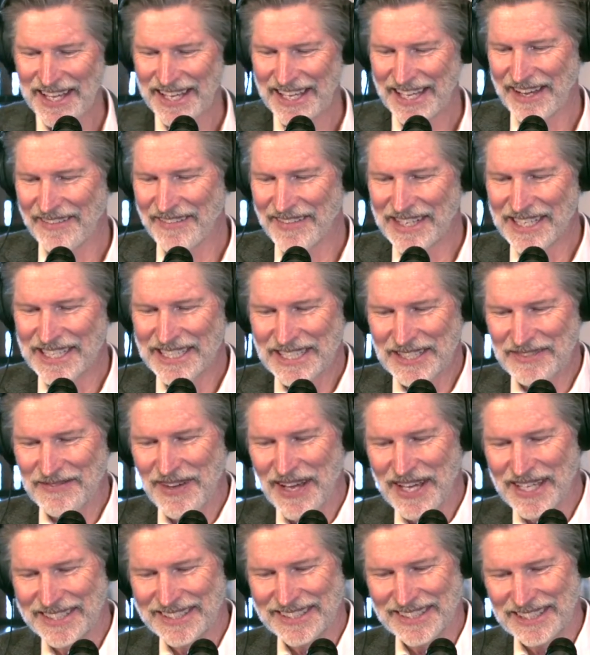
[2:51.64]
I mean, it's
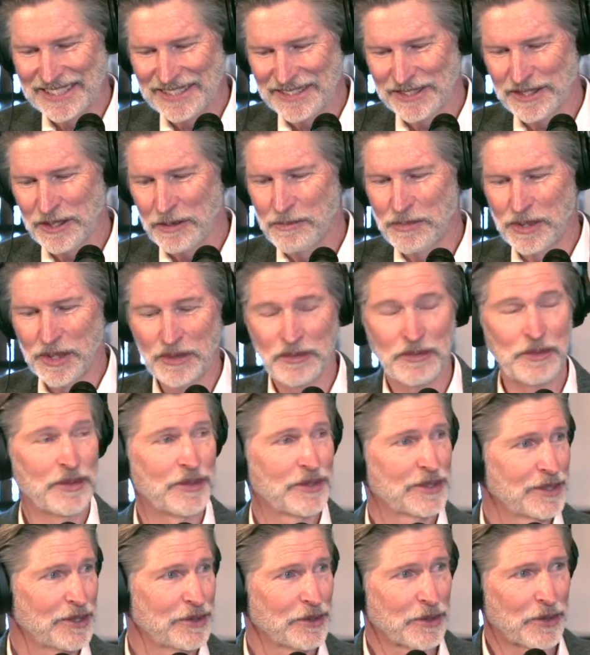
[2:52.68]
amazing. It's so beautiful, and
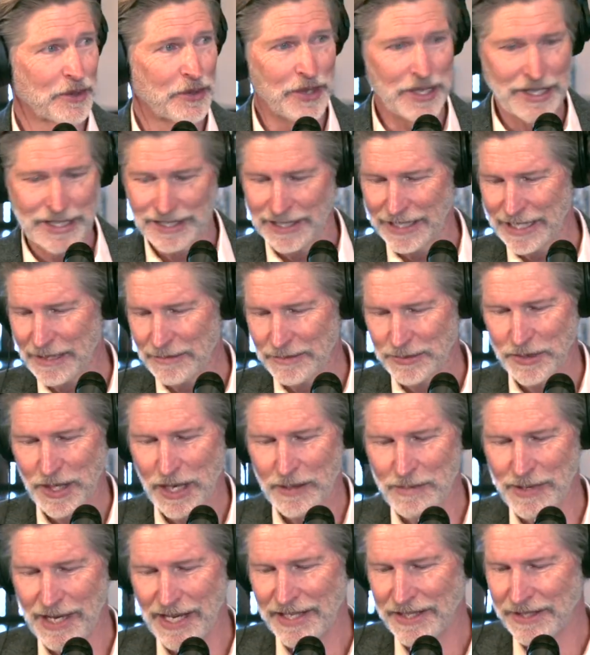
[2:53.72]
there's a little creek that comes right
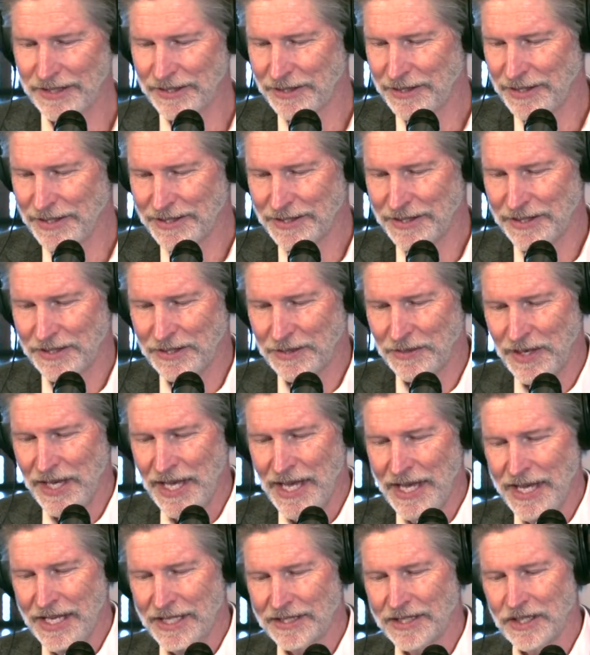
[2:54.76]
by here also.
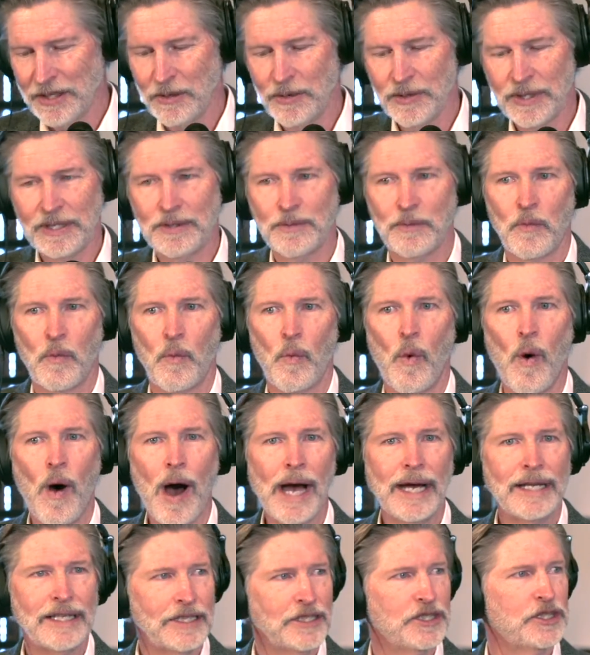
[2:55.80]
So
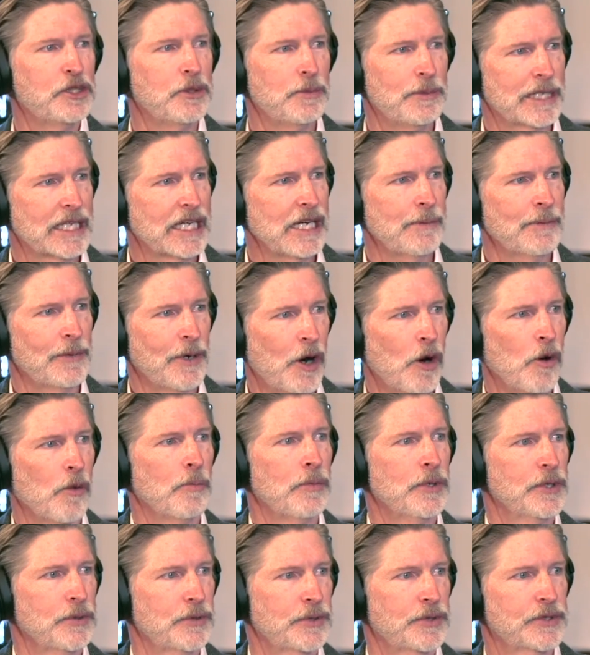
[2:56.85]
why did you become a home
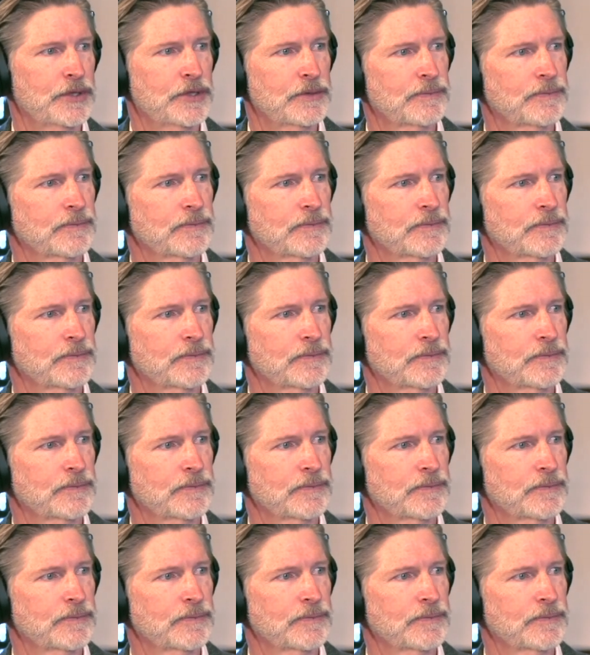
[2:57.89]
builder?